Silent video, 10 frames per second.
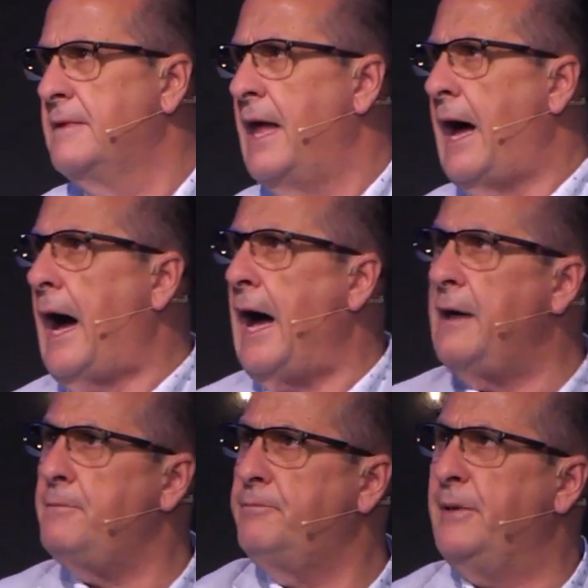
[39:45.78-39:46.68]
I
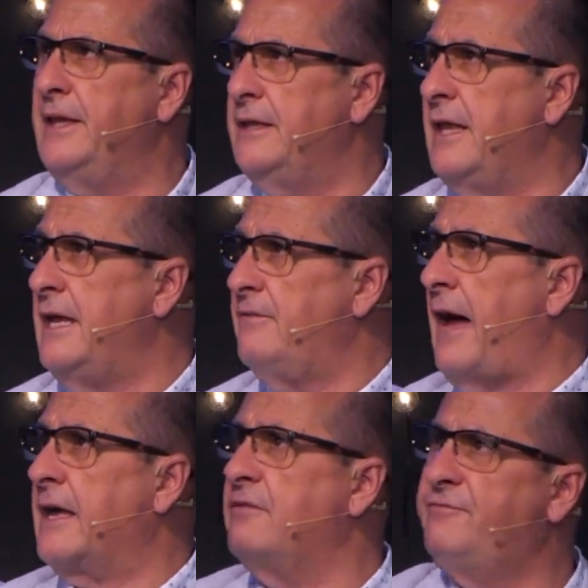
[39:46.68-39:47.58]
believe, I
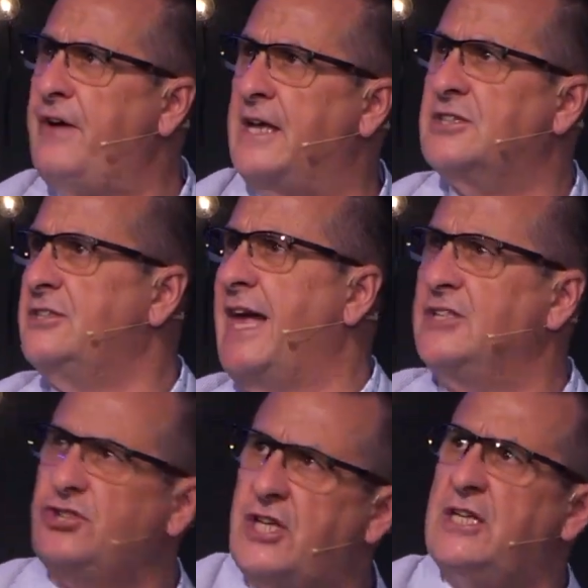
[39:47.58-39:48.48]
confess that
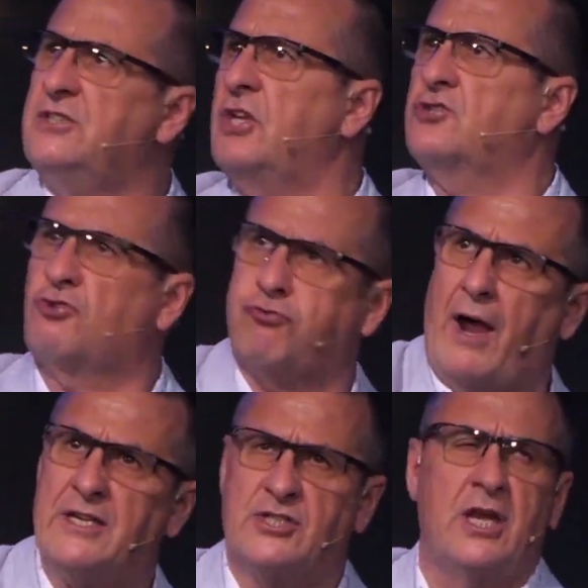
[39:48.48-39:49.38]
Jesus Christ